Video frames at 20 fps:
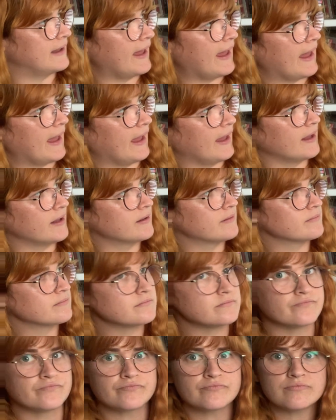day.
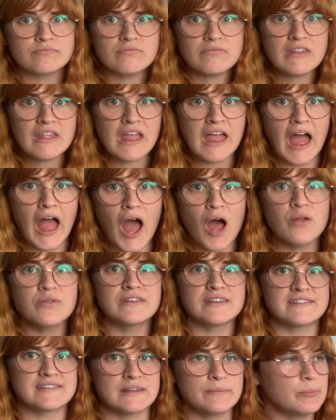How'd
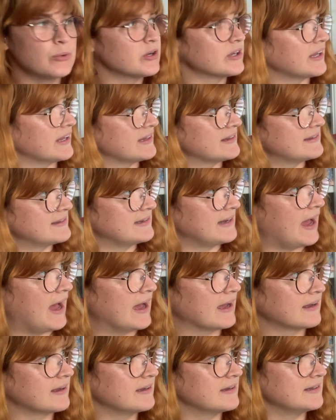the zipper get
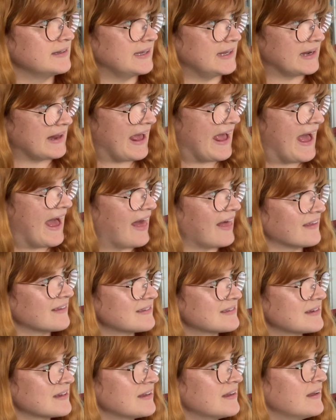stuck? Nina
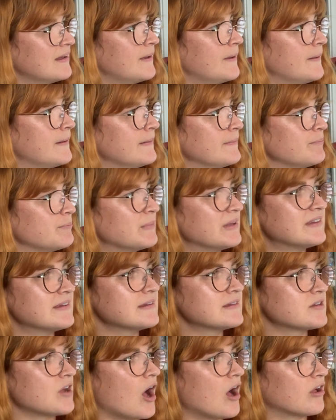asked.
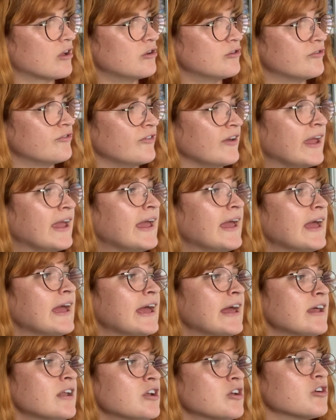Mrs. Toggle
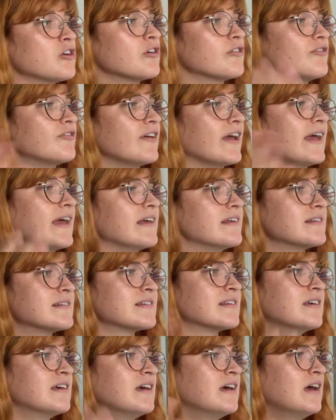fanned her
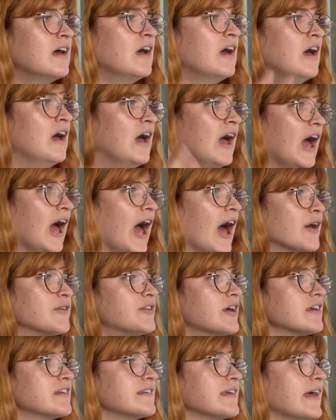face. How
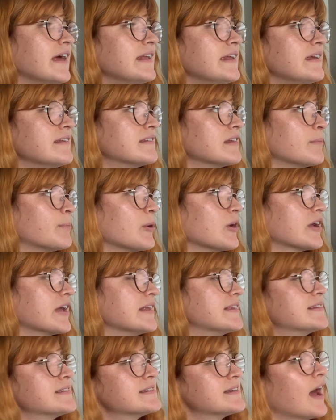does any zipper
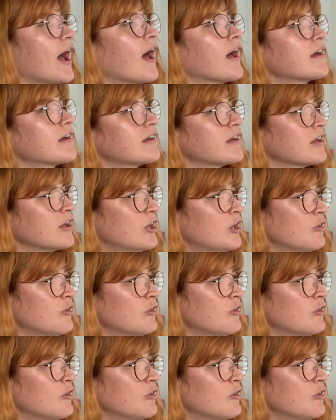get stuck?